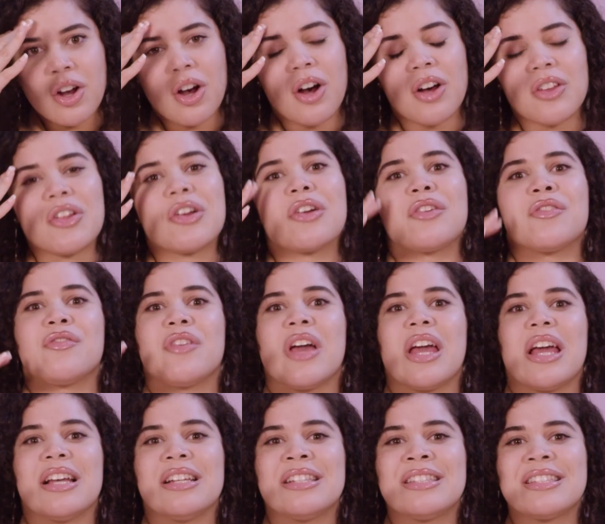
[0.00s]
on their
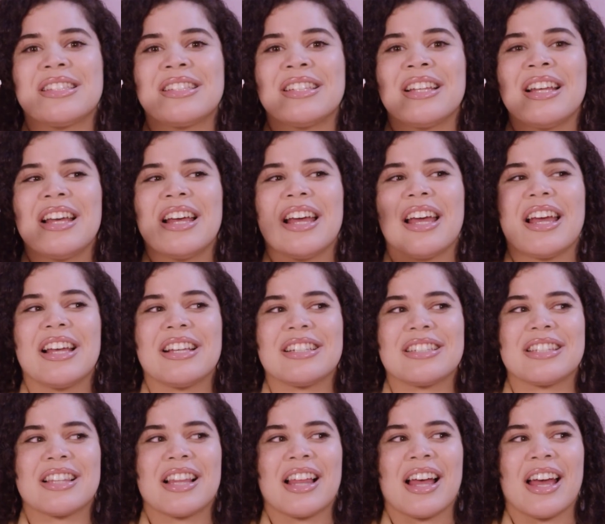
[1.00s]
face
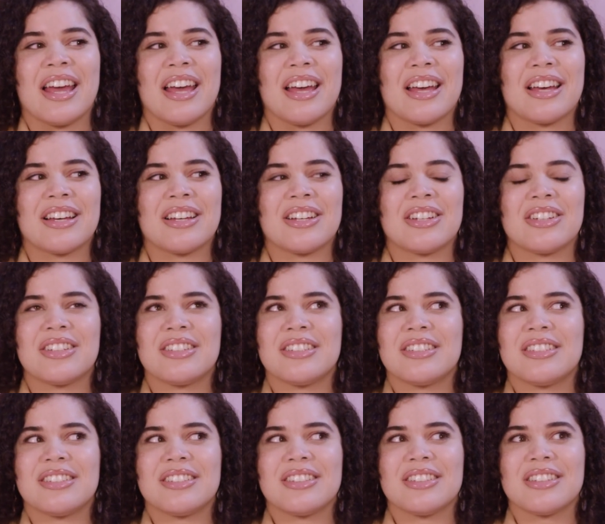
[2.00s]
is like,
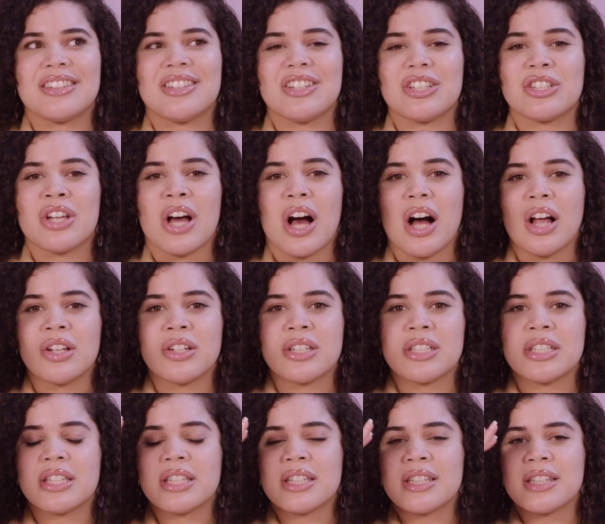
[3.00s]
their
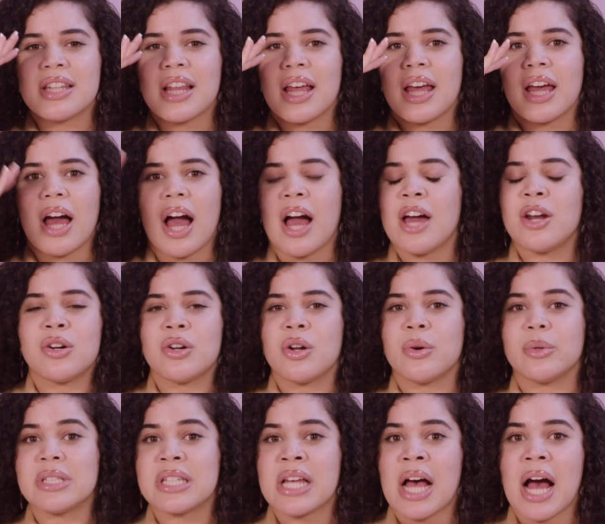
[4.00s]
tolerance is like, I don't know,
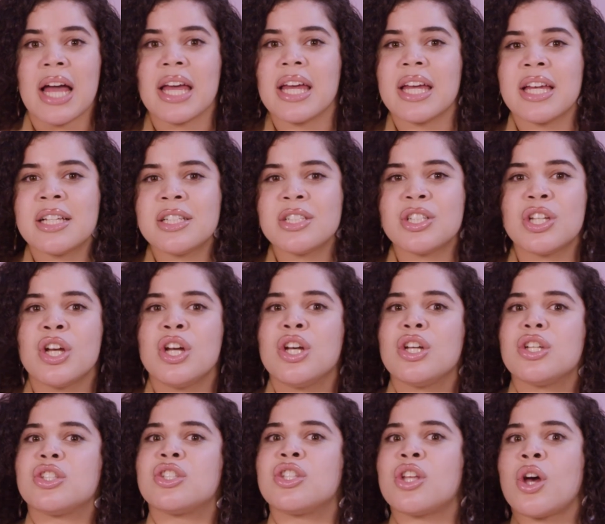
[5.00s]
it's heightened.
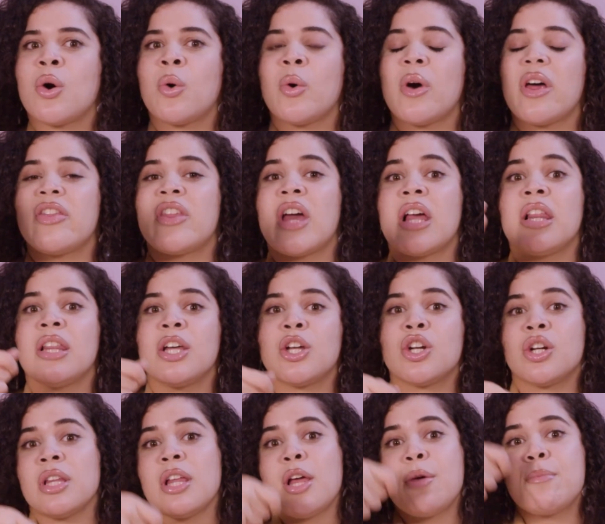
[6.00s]
So they
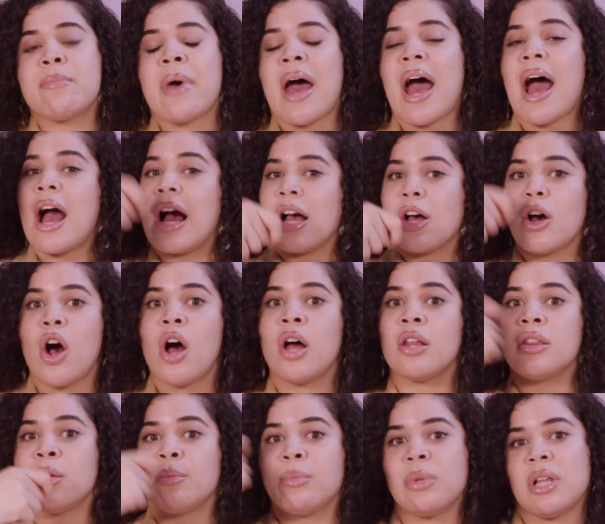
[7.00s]
literally pack
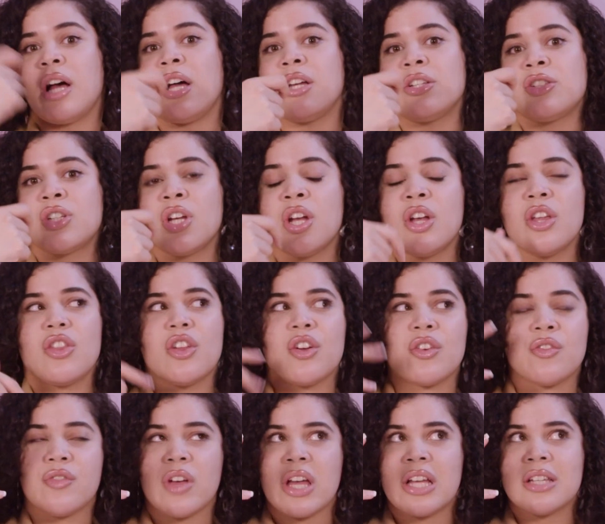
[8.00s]
on the blush. Their
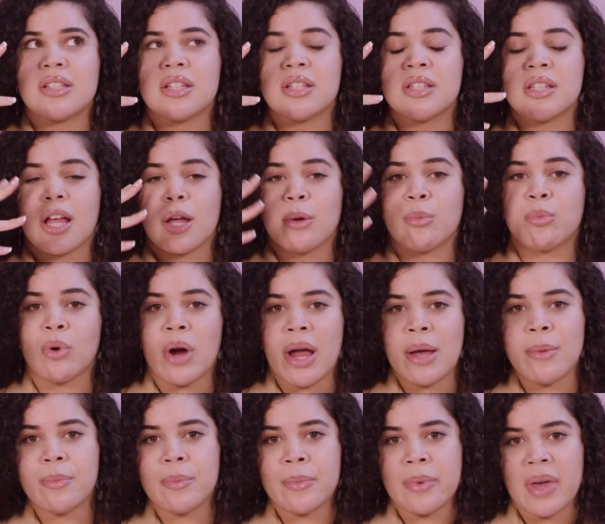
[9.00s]
face is like
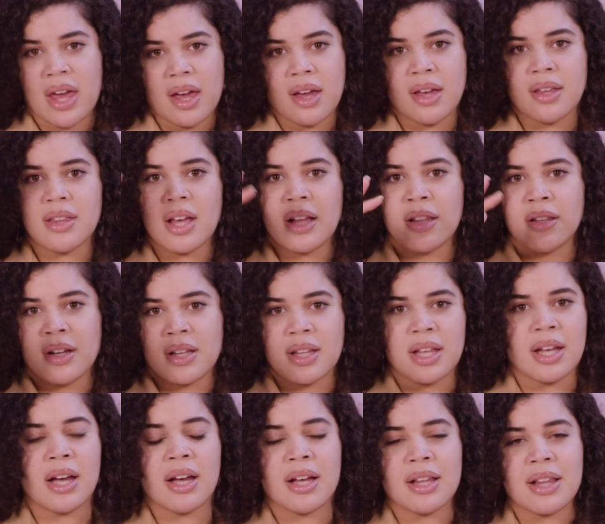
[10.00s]
bright pink. They look
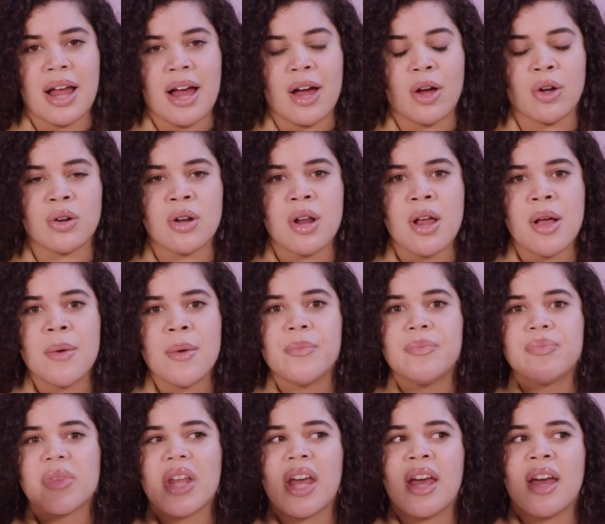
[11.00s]
like a clown
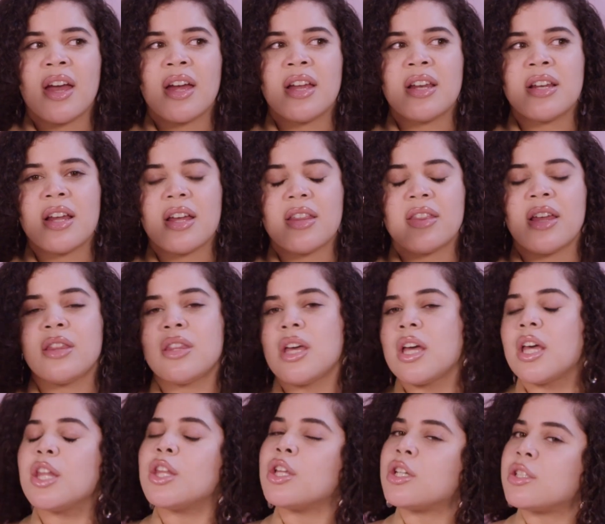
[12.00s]
and they think
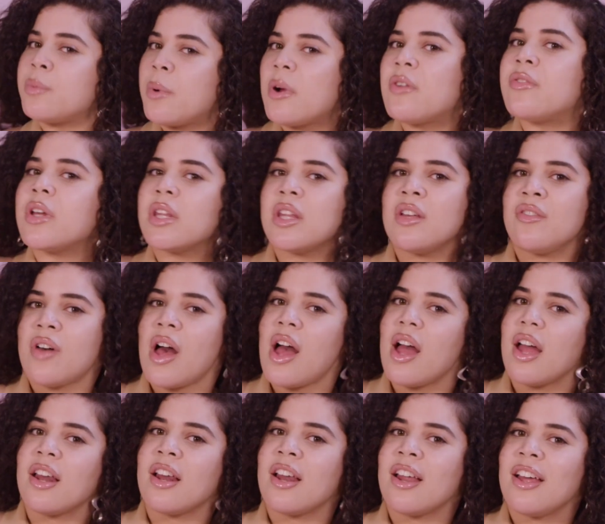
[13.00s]
it looks perfectly
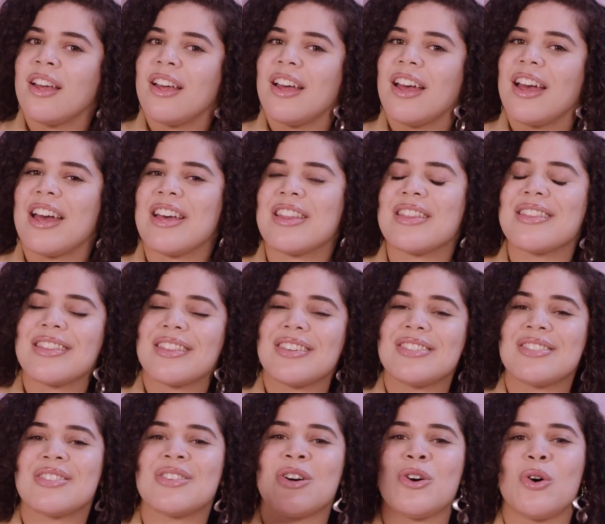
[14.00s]
fine. And
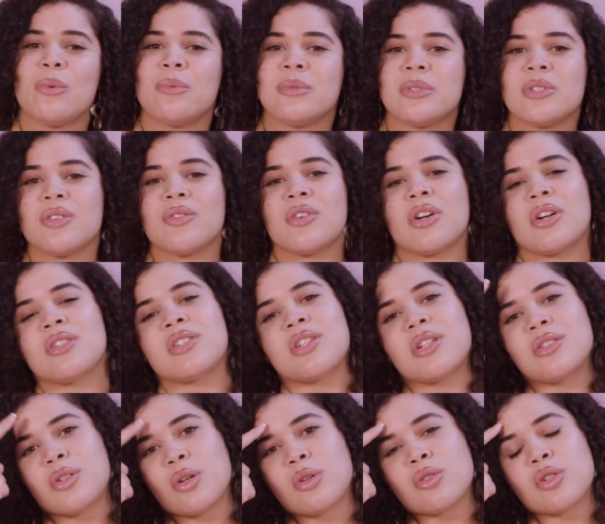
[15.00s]
there's a whole bunch of girls
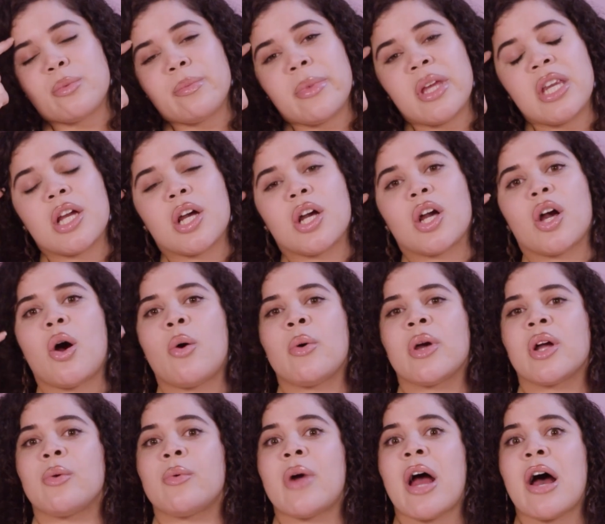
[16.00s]
on social media
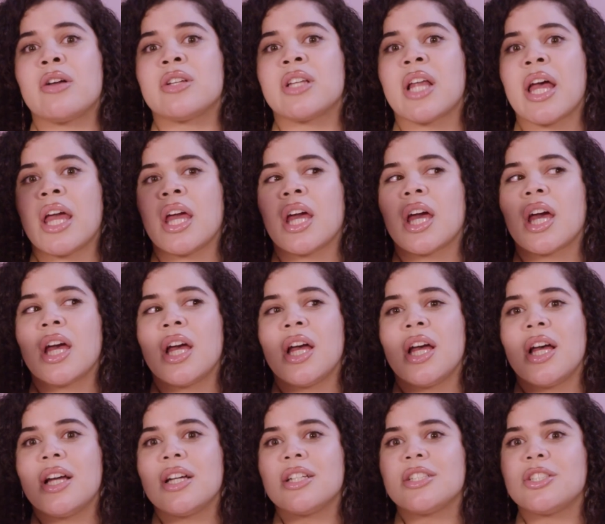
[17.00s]
going around like,
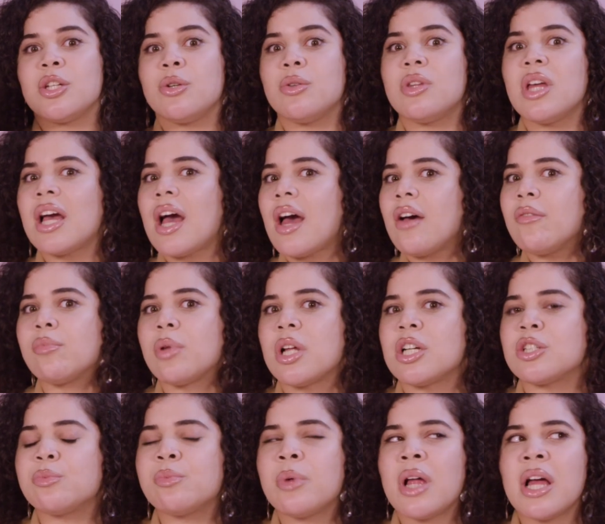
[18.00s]
do you think I have
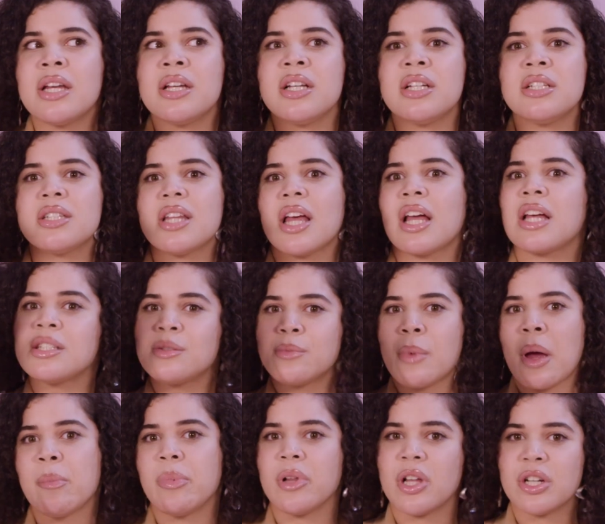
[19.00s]
blush blindness? Like, is
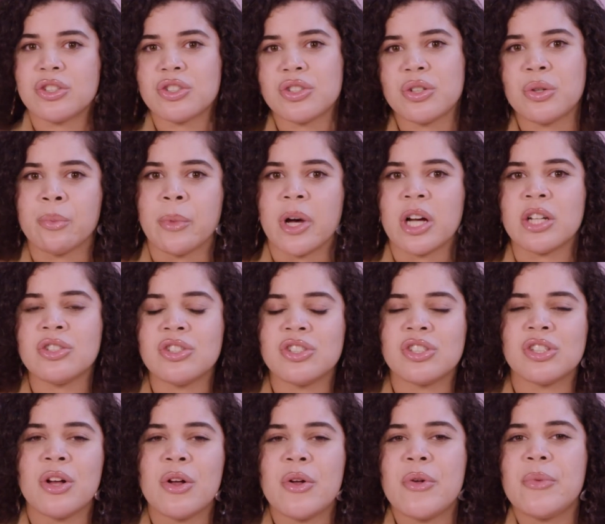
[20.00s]
my blush too much?
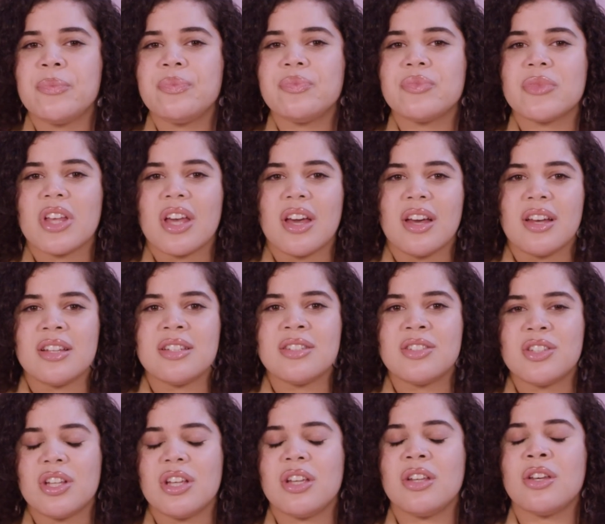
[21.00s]

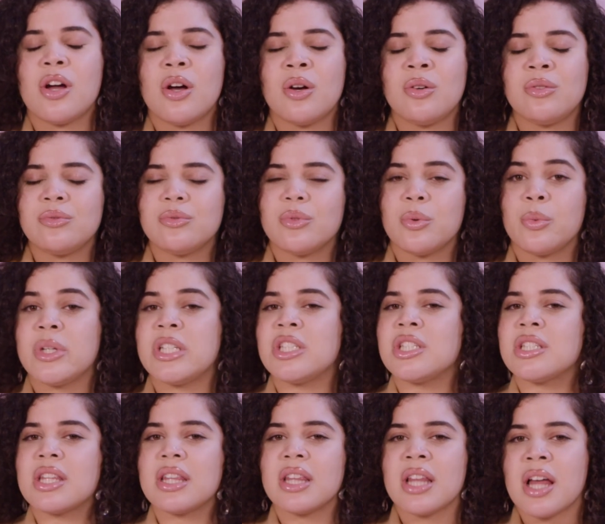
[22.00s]
Because, you know, we
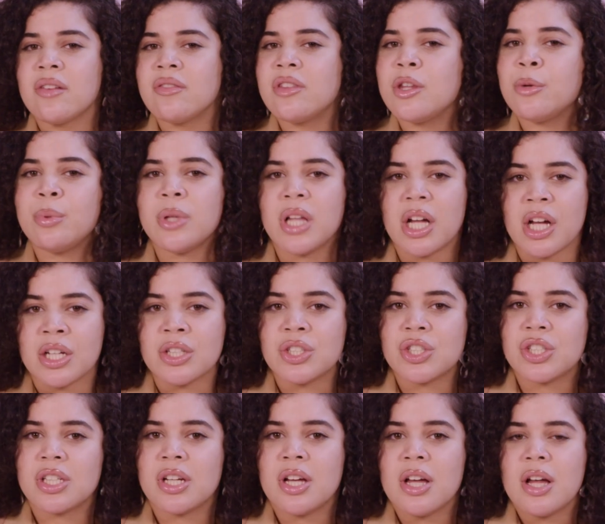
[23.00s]
just love the
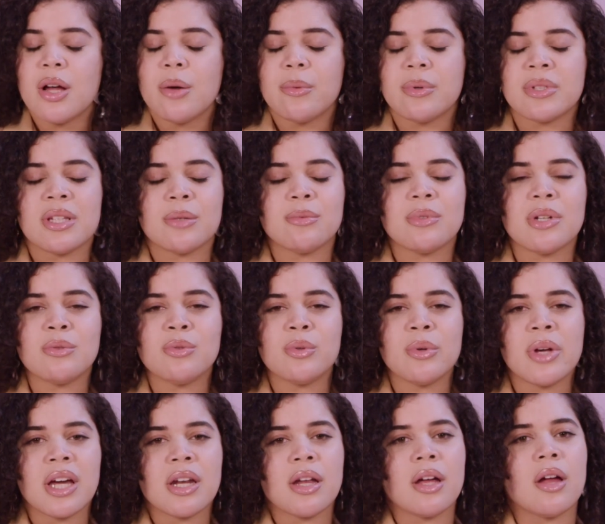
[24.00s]
blush, but sometimes we
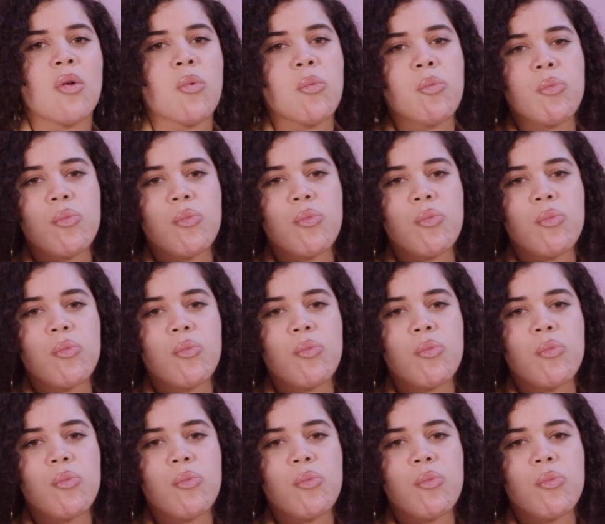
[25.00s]
gotta